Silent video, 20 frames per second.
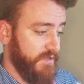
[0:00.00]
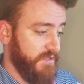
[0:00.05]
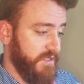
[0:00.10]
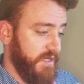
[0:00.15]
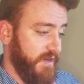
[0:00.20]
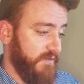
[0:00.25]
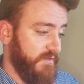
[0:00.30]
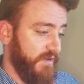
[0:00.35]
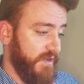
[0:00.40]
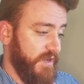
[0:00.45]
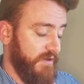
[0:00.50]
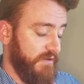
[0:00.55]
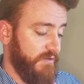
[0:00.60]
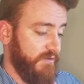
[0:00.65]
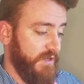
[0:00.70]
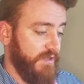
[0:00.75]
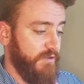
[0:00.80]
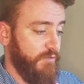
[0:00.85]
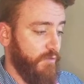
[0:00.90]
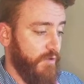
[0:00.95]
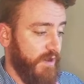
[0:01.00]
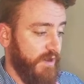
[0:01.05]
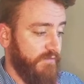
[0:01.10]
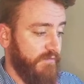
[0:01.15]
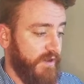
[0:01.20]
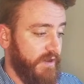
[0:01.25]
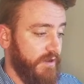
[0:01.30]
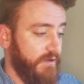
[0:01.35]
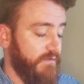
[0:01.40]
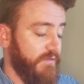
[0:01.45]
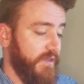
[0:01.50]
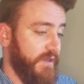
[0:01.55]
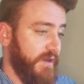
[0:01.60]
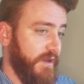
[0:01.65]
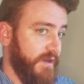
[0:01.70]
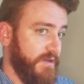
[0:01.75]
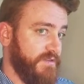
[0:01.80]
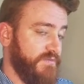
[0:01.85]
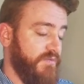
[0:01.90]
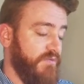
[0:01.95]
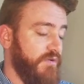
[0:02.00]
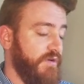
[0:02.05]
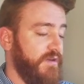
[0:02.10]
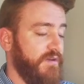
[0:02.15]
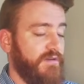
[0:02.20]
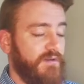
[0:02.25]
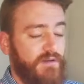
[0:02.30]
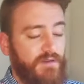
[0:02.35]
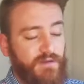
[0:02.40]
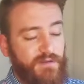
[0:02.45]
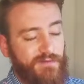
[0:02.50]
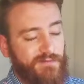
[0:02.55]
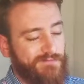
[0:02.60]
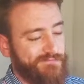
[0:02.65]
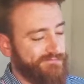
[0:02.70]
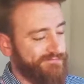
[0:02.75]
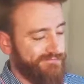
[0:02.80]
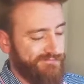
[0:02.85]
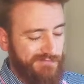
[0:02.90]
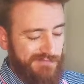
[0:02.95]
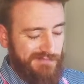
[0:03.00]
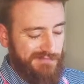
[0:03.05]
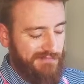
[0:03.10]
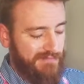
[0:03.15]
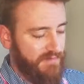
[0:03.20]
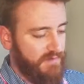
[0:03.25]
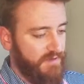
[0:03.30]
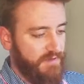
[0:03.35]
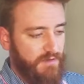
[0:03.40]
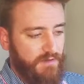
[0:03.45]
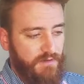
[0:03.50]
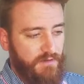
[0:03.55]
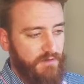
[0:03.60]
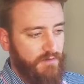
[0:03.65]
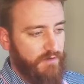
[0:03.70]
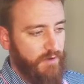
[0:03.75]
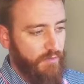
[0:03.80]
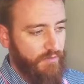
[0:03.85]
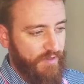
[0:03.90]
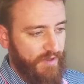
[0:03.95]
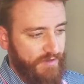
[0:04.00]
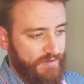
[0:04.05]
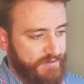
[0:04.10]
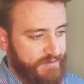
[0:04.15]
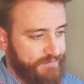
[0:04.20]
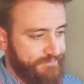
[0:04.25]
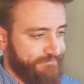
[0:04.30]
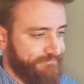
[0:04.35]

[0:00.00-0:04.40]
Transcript: then I have to calculate the y value for that x point, and no thanks.